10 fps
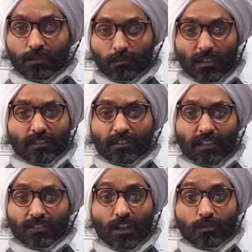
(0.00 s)
But
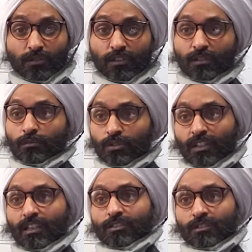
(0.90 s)
that's not real
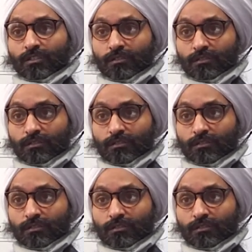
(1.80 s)
communication.